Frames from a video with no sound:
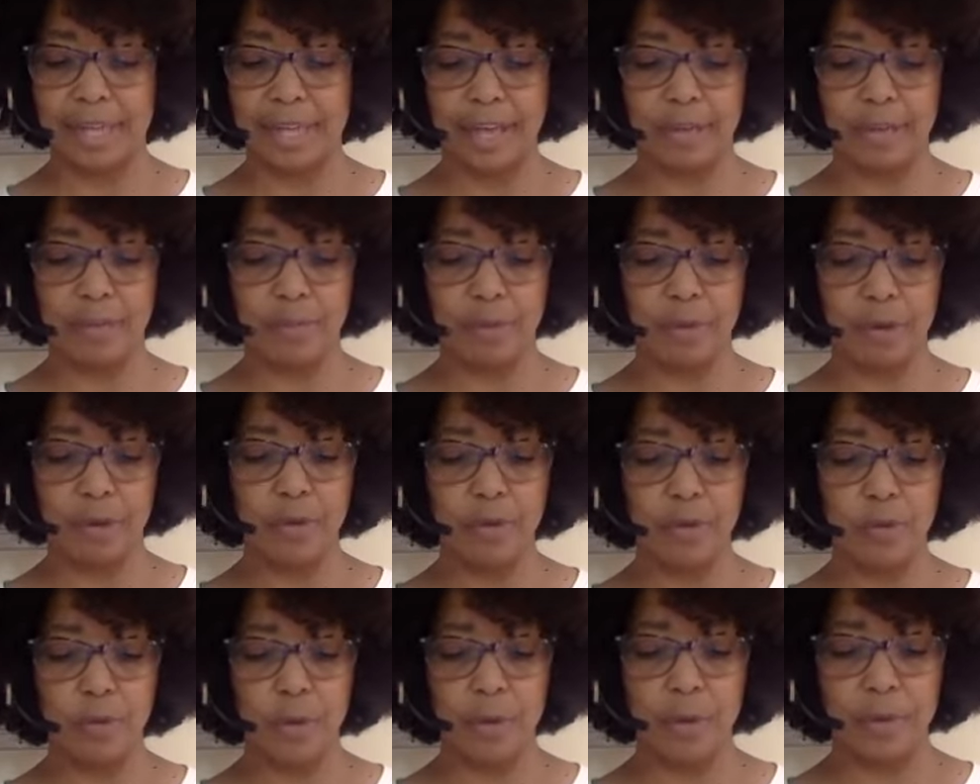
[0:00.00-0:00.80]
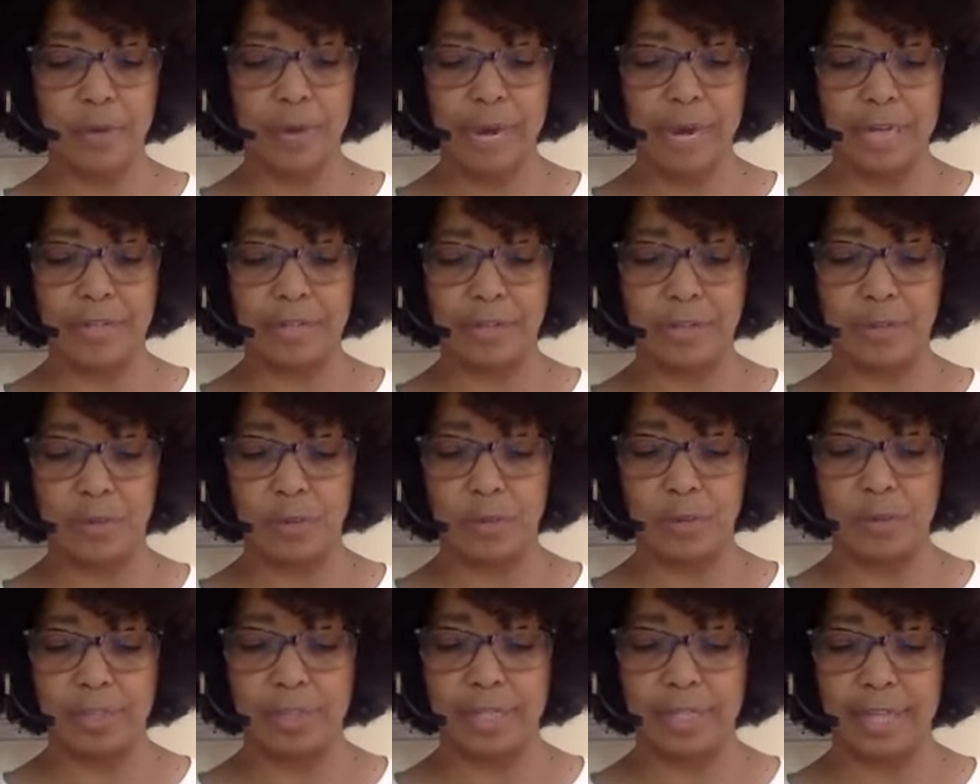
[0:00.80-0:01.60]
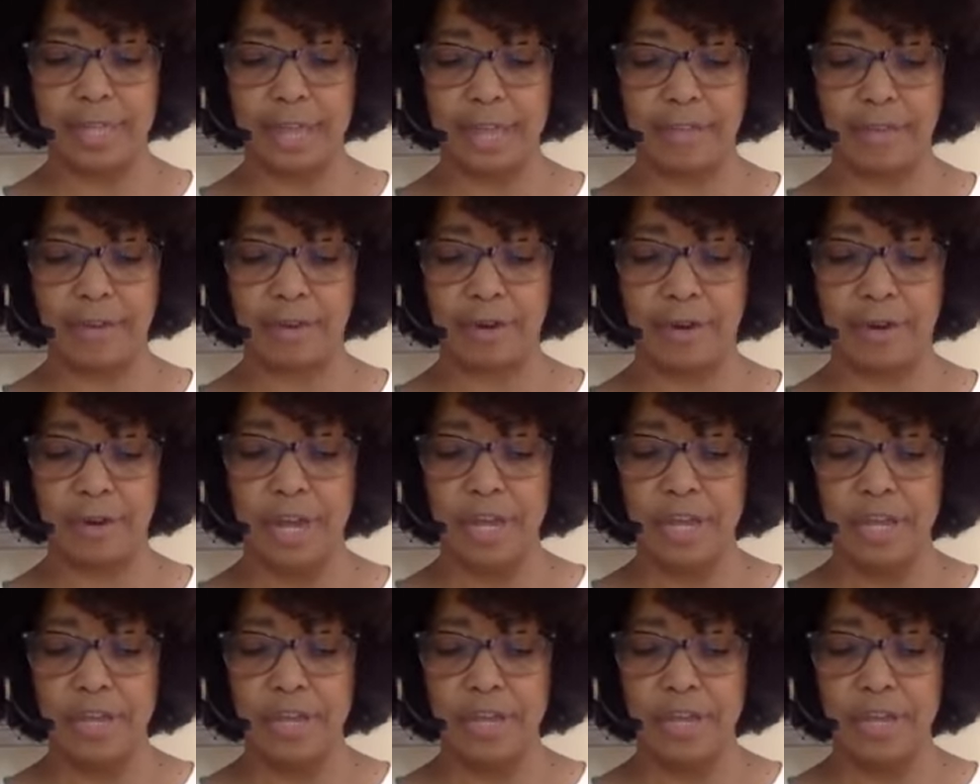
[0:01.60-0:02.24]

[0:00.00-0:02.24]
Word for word: Cuthbert. We were at school together.